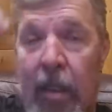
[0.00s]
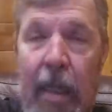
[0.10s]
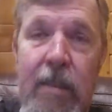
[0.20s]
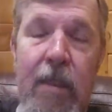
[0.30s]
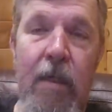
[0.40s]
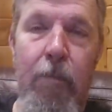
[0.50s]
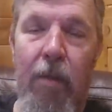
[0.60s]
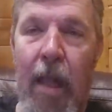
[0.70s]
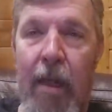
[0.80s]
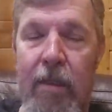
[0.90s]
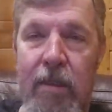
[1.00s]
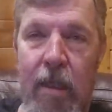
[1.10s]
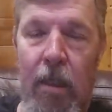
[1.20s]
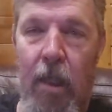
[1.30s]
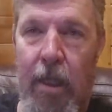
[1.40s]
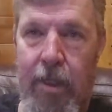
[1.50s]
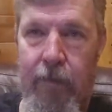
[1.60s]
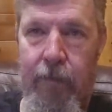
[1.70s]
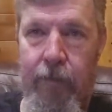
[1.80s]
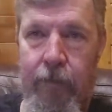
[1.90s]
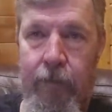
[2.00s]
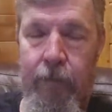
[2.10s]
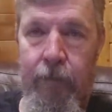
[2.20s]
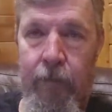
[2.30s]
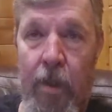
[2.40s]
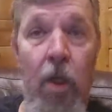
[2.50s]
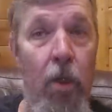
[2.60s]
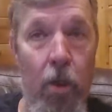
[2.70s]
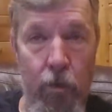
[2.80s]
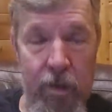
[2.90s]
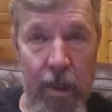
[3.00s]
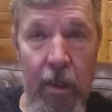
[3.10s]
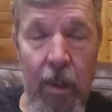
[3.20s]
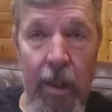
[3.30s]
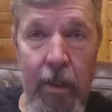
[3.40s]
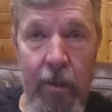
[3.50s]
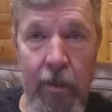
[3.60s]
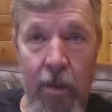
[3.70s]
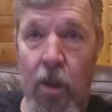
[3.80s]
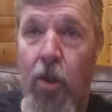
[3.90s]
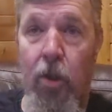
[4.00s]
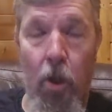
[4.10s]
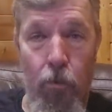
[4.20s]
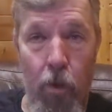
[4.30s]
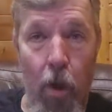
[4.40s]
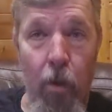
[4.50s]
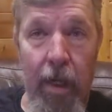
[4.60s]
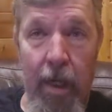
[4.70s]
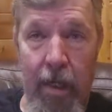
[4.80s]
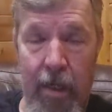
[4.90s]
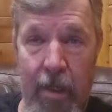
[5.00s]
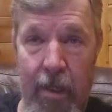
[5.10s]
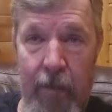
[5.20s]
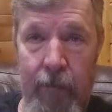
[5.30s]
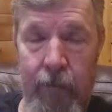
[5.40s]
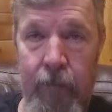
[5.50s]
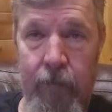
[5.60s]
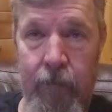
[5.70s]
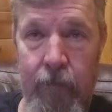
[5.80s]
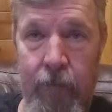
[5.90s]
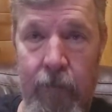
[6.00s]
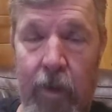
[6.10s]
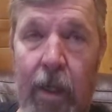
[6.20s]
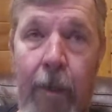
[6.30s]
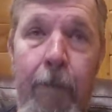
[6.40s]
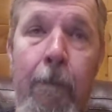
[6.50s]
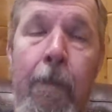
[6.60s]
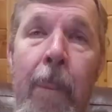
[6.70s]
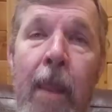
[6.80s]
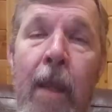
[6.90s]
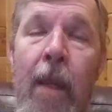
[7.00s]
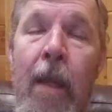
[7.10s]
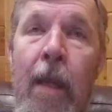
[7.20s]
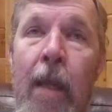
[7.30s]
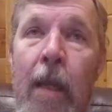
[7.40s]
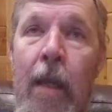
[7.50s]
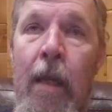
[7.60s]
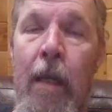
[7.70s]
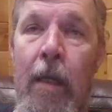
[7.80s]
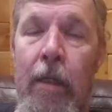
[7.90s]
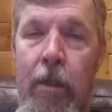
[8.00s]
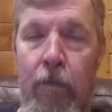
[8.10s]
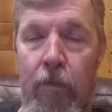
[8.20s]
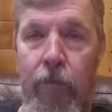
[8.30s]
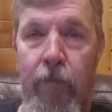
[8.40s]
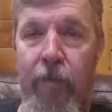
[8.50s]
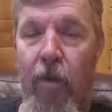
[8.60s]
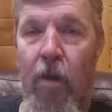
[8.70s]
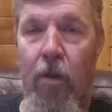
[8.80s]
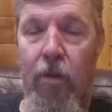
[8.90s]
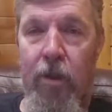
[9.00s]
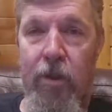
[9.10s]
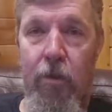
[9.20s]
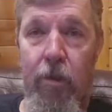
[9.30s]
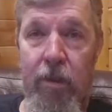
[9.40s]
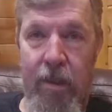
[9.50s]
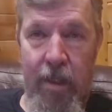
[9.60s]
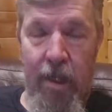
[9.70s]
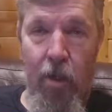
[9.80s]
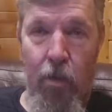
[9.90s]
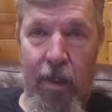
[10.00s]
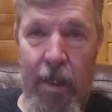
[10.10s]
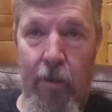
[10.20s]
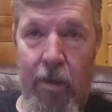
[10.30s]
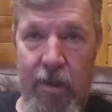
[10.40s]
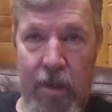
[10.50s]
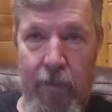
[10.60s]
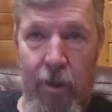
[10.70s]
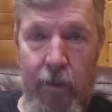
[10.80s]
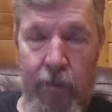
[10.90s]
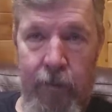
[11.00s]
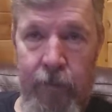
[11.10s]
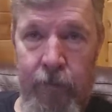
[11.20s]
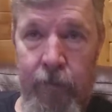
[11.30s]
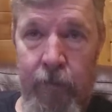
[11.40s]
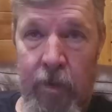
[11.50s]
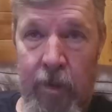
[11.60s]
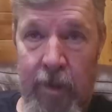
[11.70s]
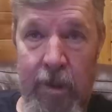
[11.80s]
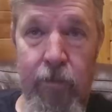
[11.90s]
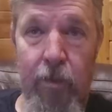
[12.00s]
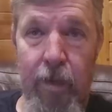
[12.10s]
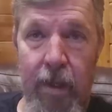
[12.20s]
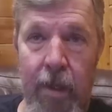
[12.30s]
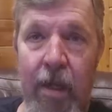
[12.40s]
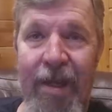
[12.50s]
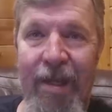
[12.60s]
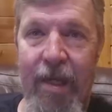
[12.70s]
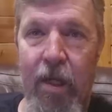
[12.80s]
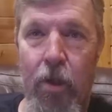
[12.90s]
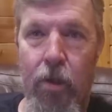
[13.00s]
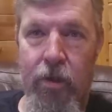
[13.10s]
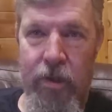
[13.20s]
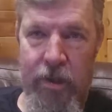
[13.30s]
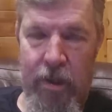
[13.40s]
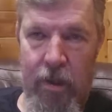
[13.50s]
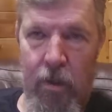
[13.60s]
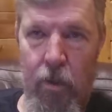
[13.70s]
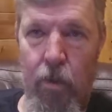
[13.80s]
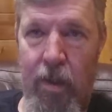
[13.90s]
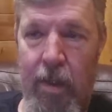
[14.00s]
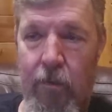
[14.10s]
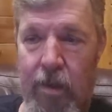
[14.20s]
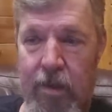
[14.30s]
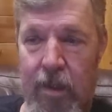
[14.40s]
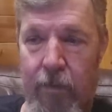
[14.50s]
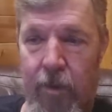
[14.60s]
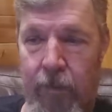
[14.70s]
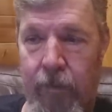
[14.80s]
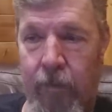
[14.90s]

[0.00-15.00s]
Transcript: That's going to block sunlight. No sunlight, no growing anything. Okay. You know, we've all heard the stories, the year without a summer. This would be years without a summer.